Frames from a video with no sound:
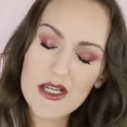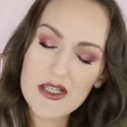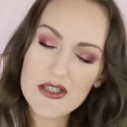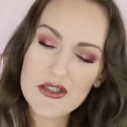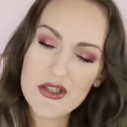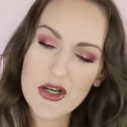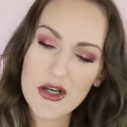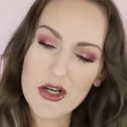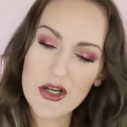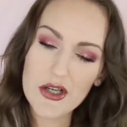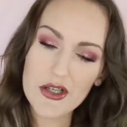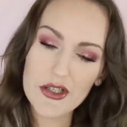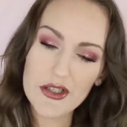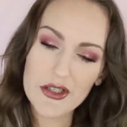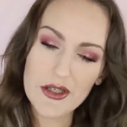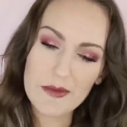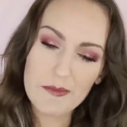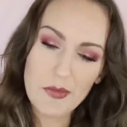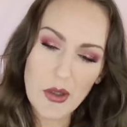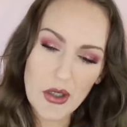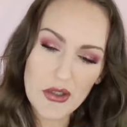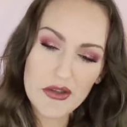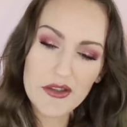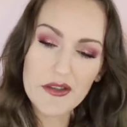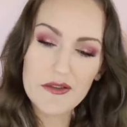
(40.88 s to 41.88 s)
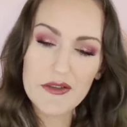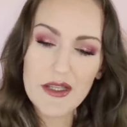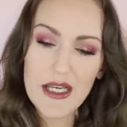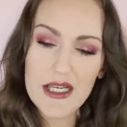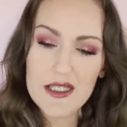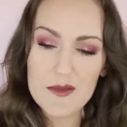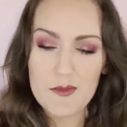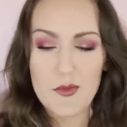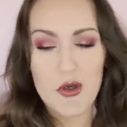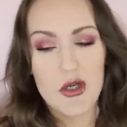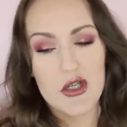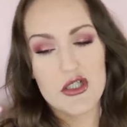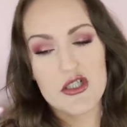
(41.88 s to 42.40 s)
So both of
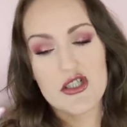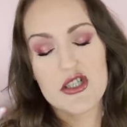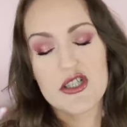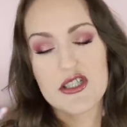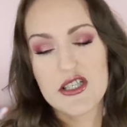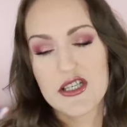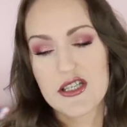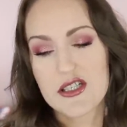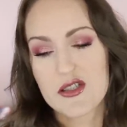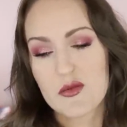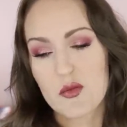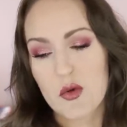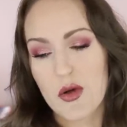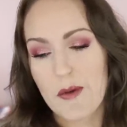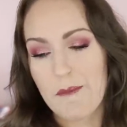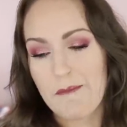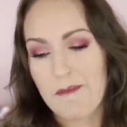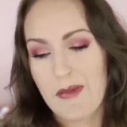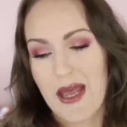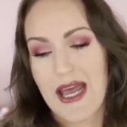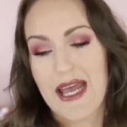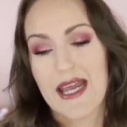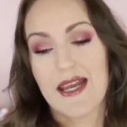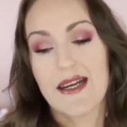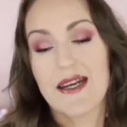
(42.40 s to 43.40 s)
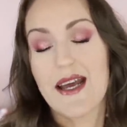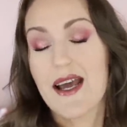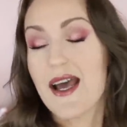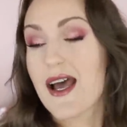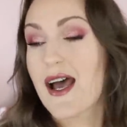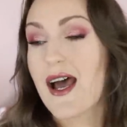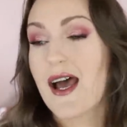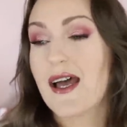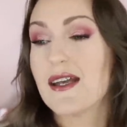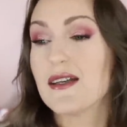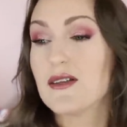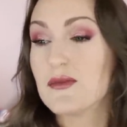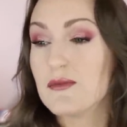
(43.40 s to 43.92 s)
these purchases were made
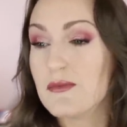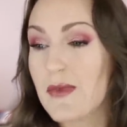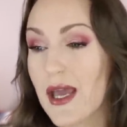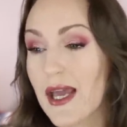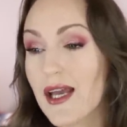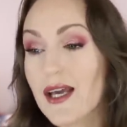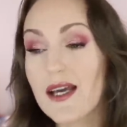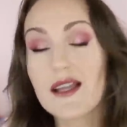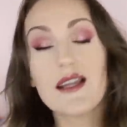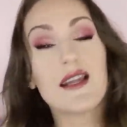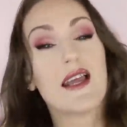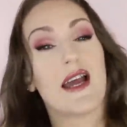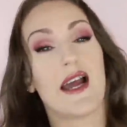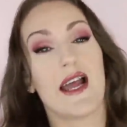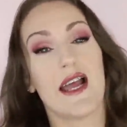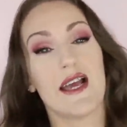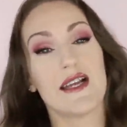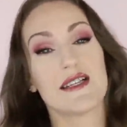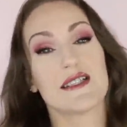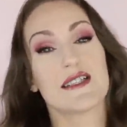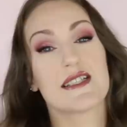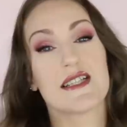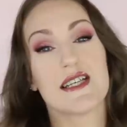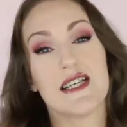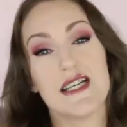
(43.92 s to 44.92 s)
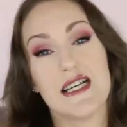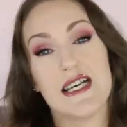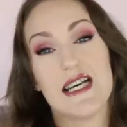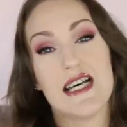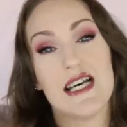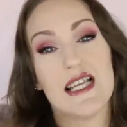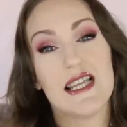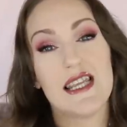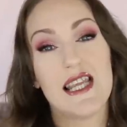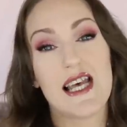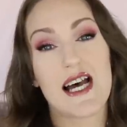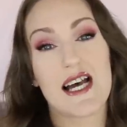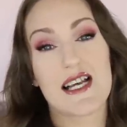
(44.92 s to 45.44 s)
at Meccaland
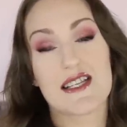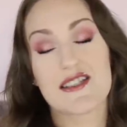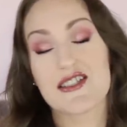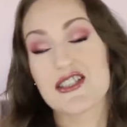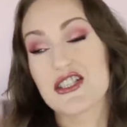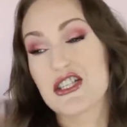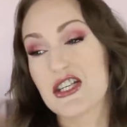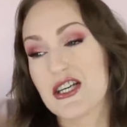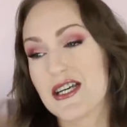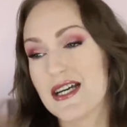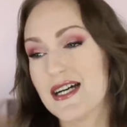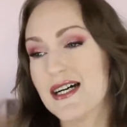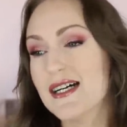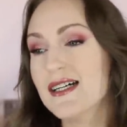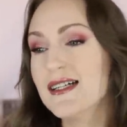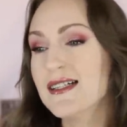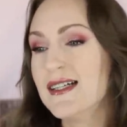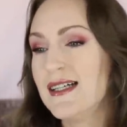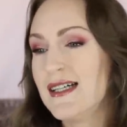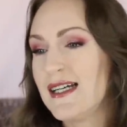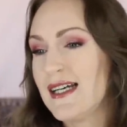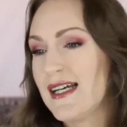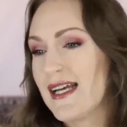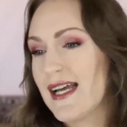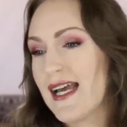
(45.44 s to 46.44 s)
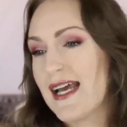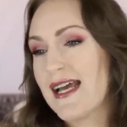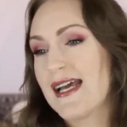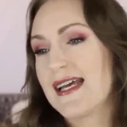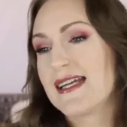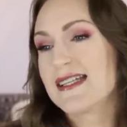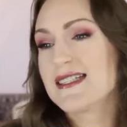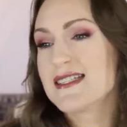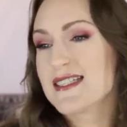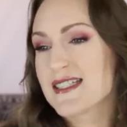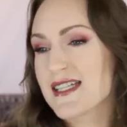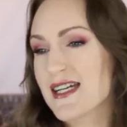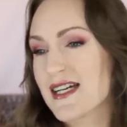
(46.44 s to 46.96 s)
last year,
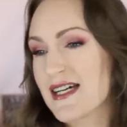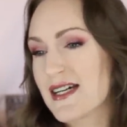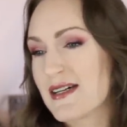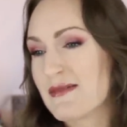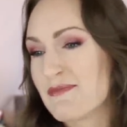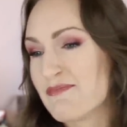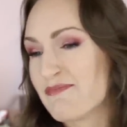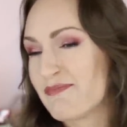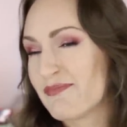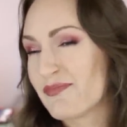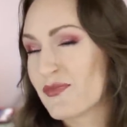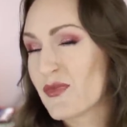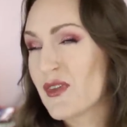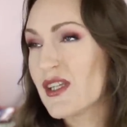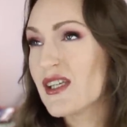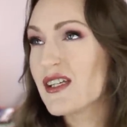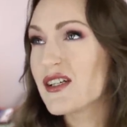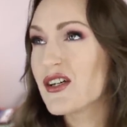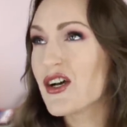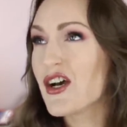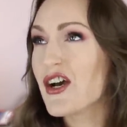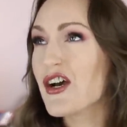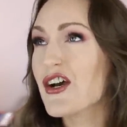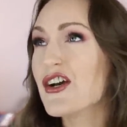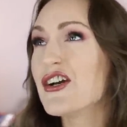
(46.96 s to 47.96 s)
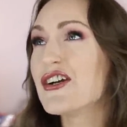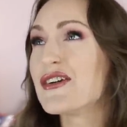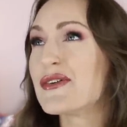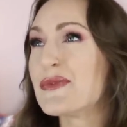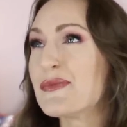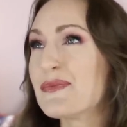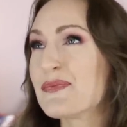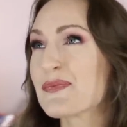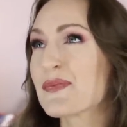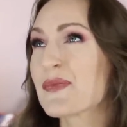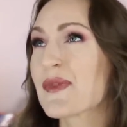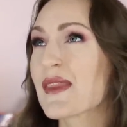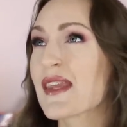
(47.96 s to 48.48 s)
and um, you know
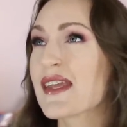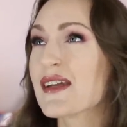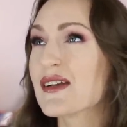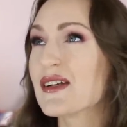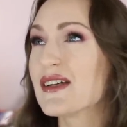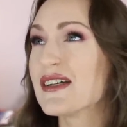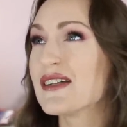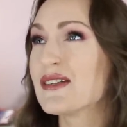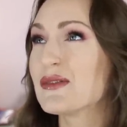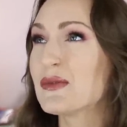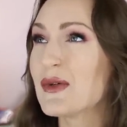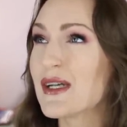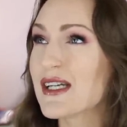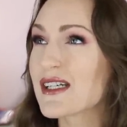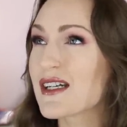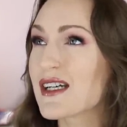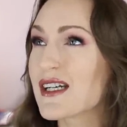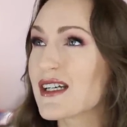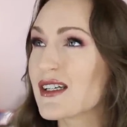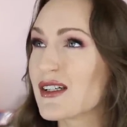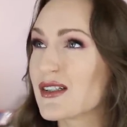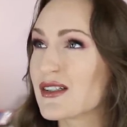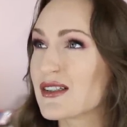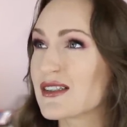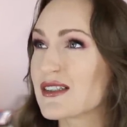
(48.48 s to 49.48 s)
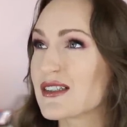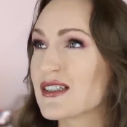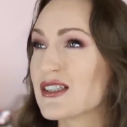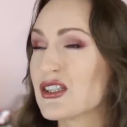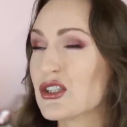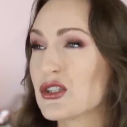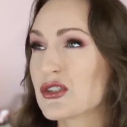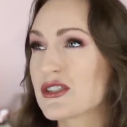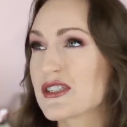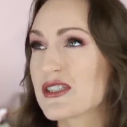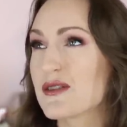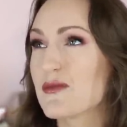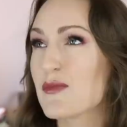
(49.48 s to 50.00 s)
when I
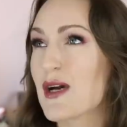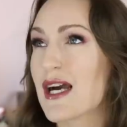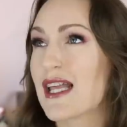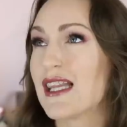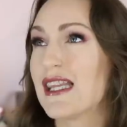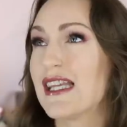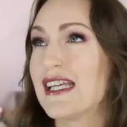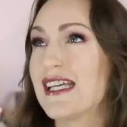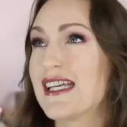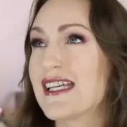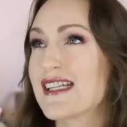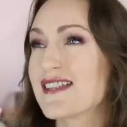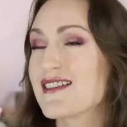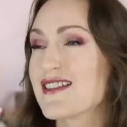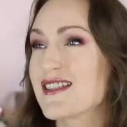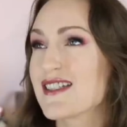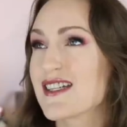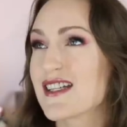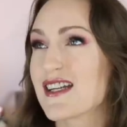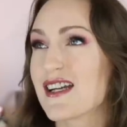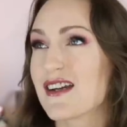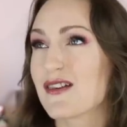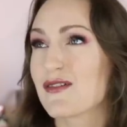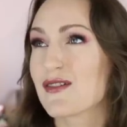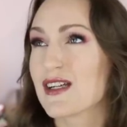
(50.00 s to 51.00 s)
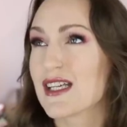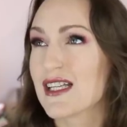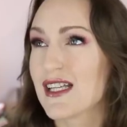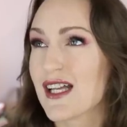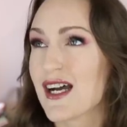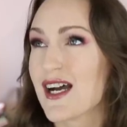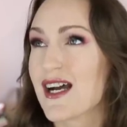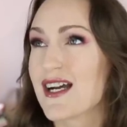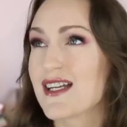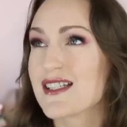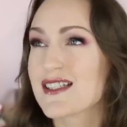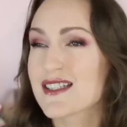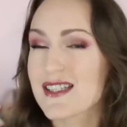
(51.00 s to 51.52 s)
looked at my list and I
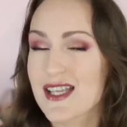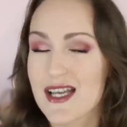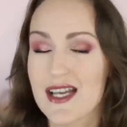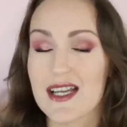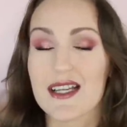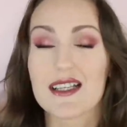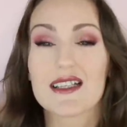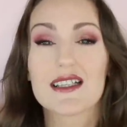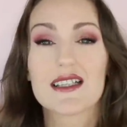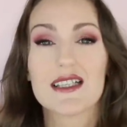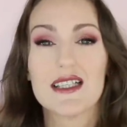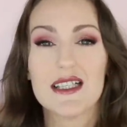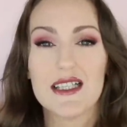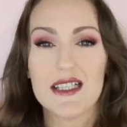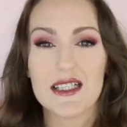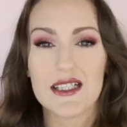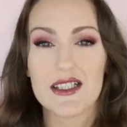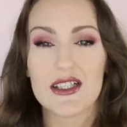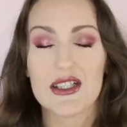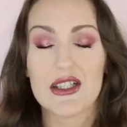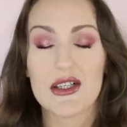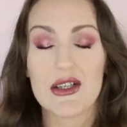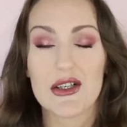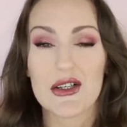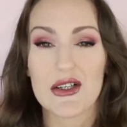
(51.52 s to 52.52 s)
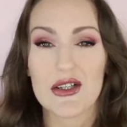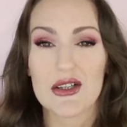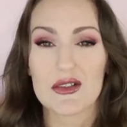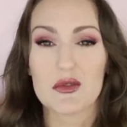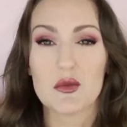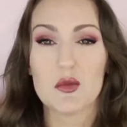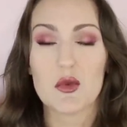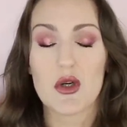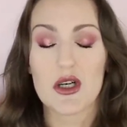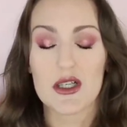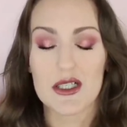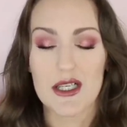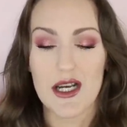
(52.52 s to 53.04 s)
realized like you
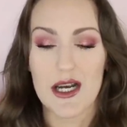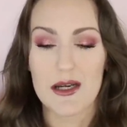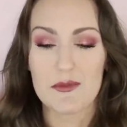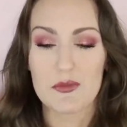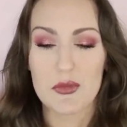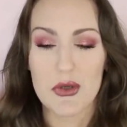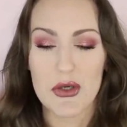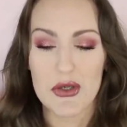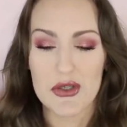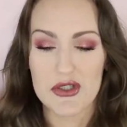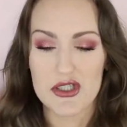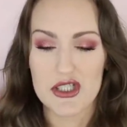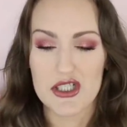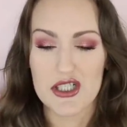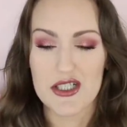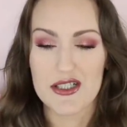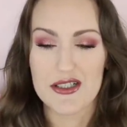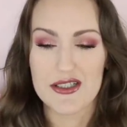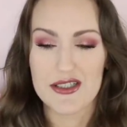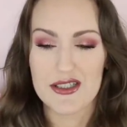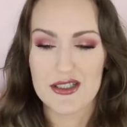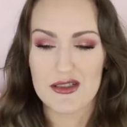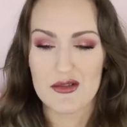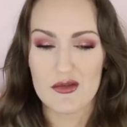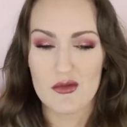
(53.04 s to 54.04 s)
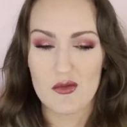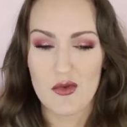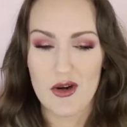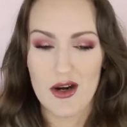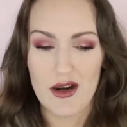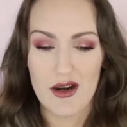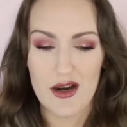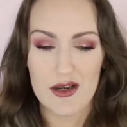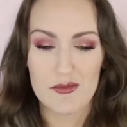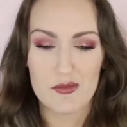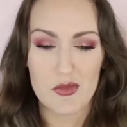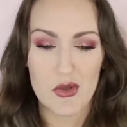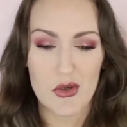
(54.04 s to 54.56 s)
know what I'd purchased and
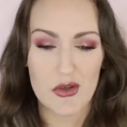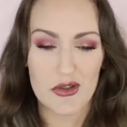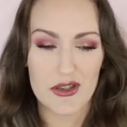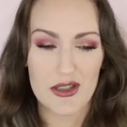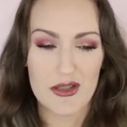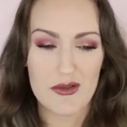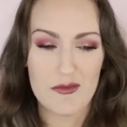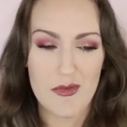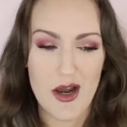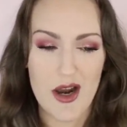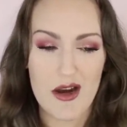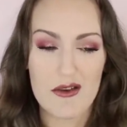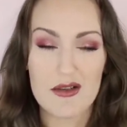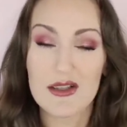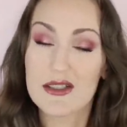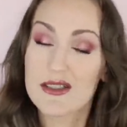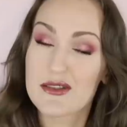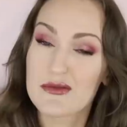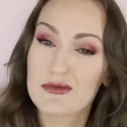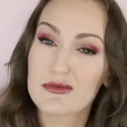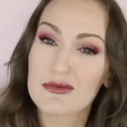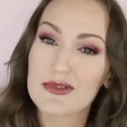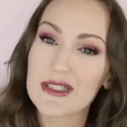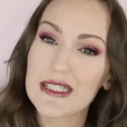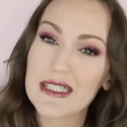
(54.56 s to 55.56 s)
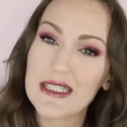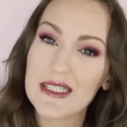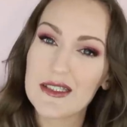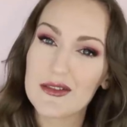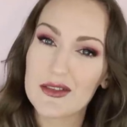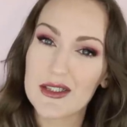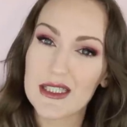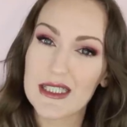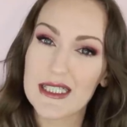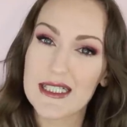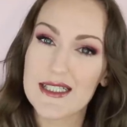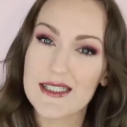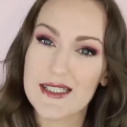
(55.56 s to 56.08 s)
where I'd bought them, I was really
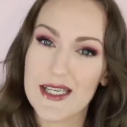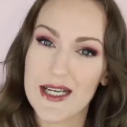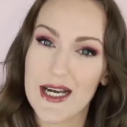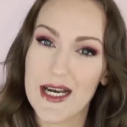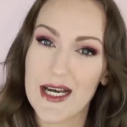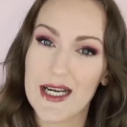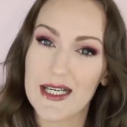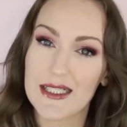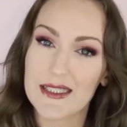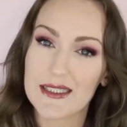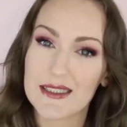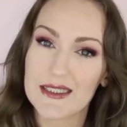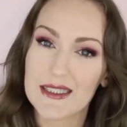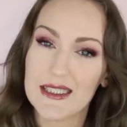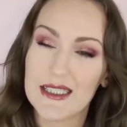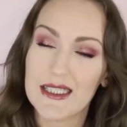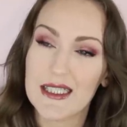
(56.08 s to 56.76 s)
really sad